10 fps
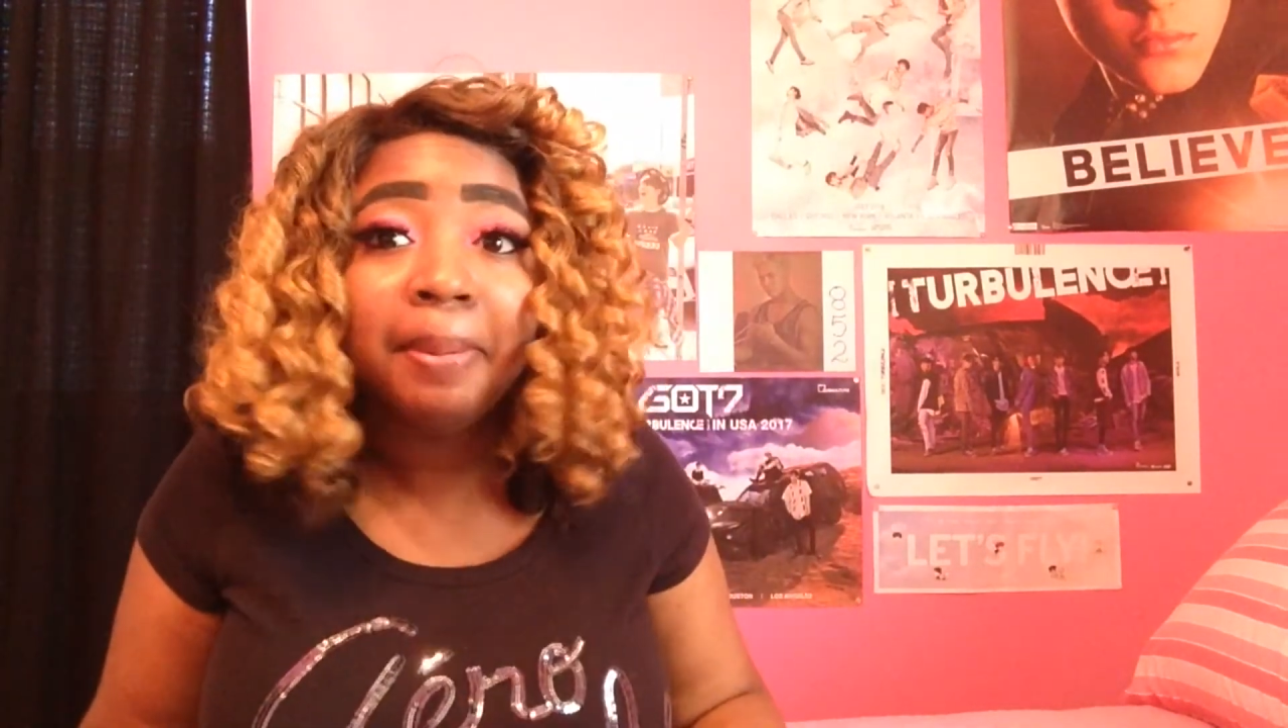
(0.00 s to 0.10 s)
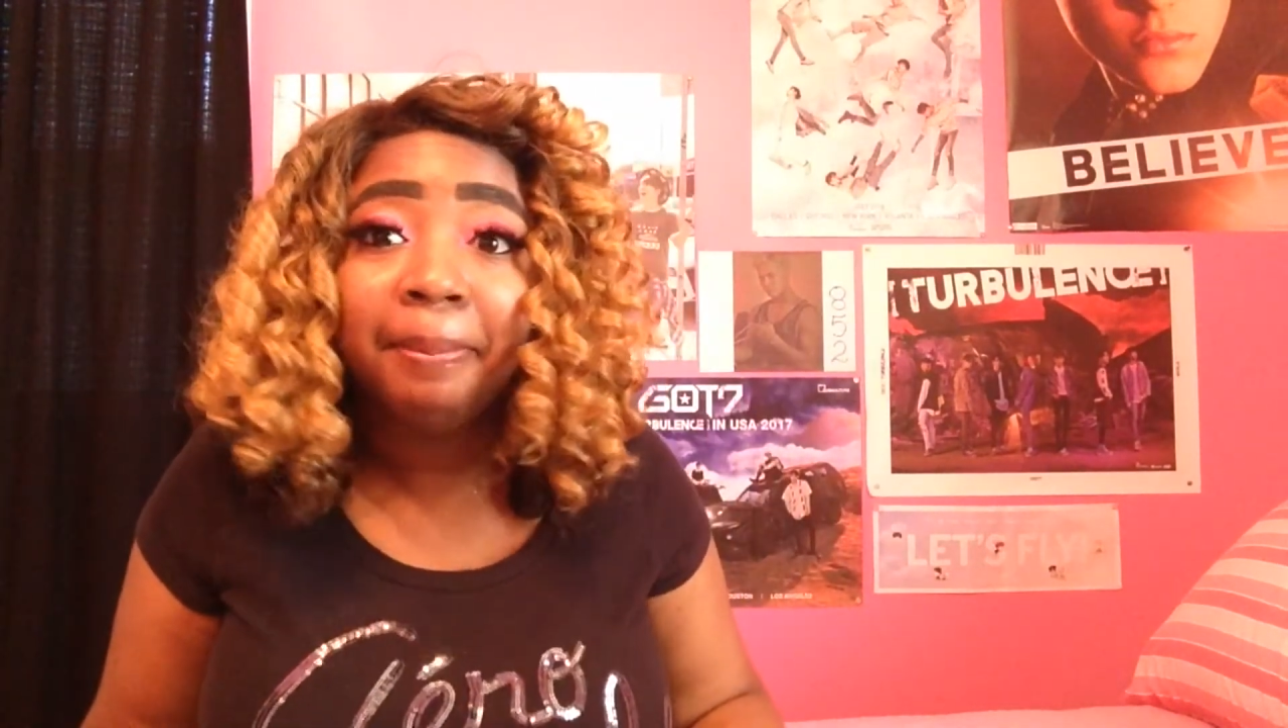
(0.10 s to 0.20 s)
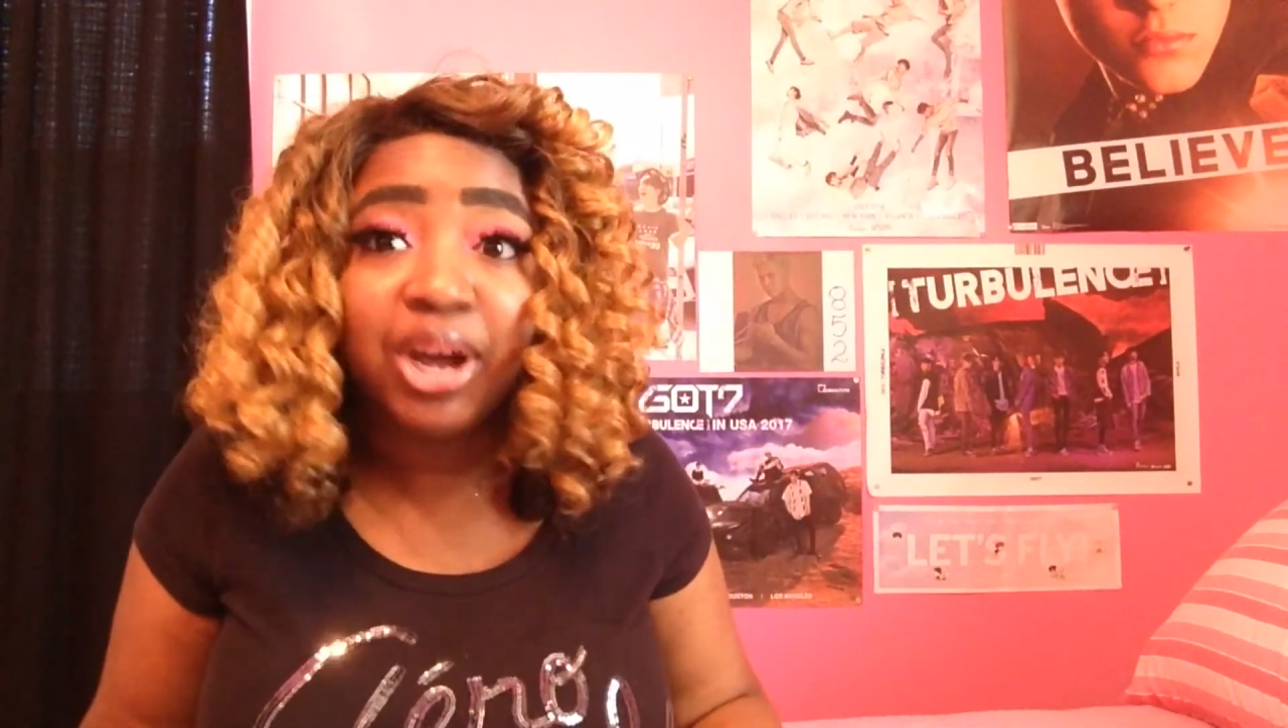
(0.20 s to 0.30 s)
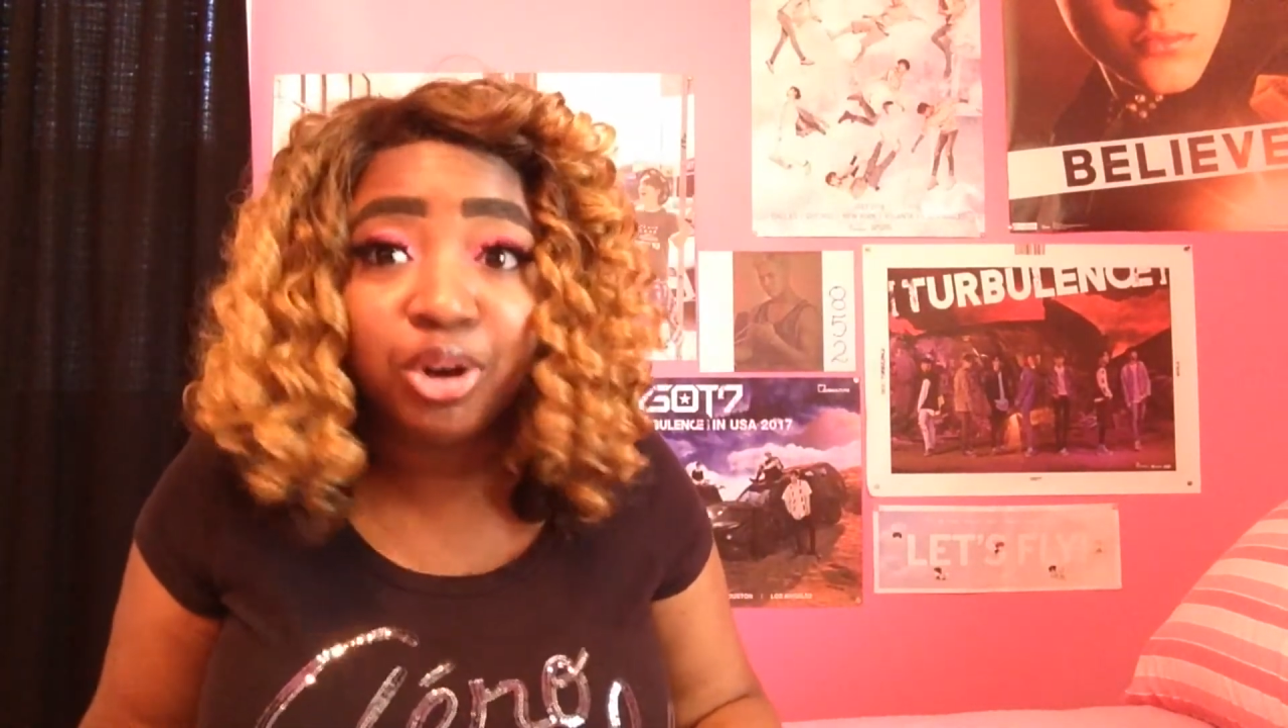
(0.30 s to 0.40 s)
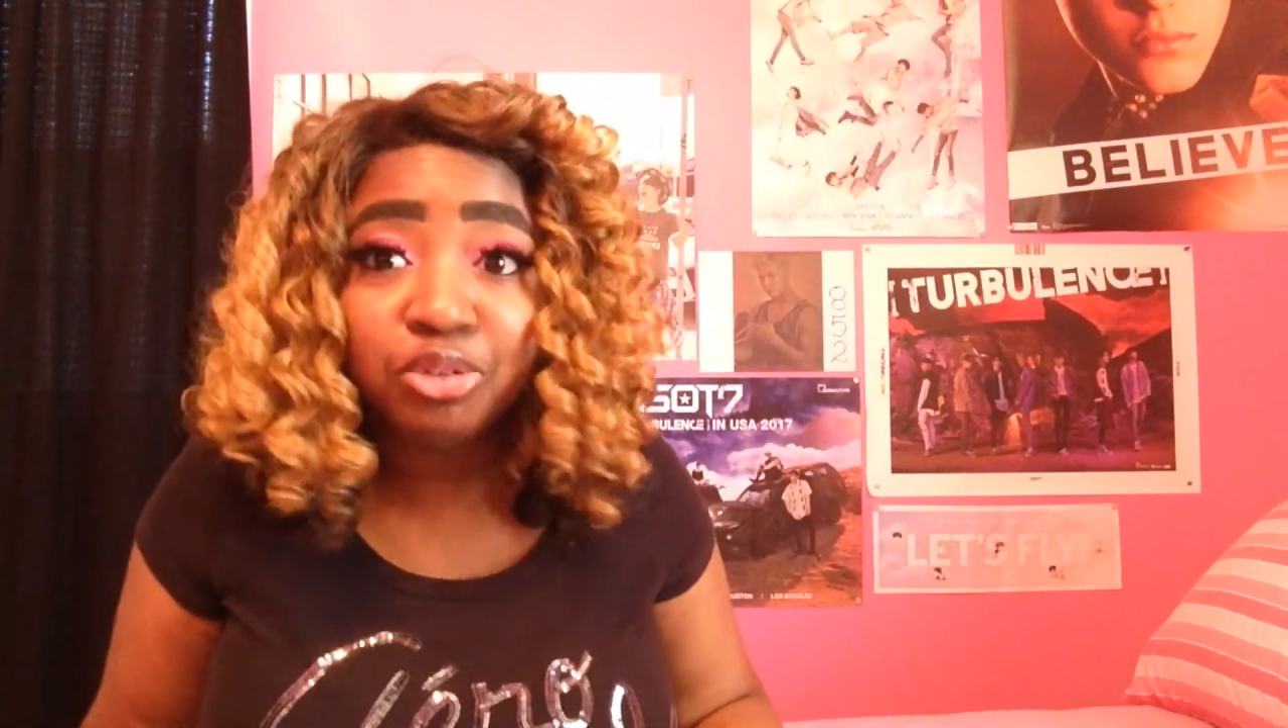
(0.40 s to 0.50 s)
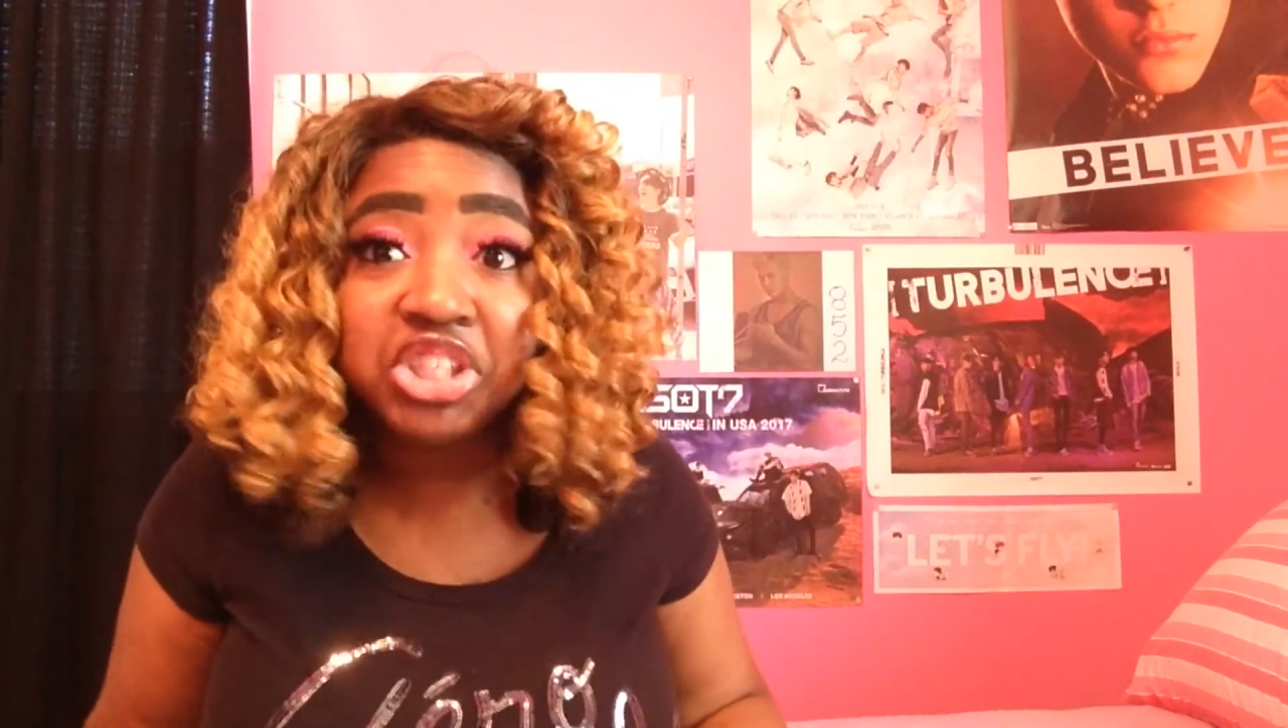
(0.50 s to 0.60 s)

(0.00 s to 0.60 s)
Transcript: my whole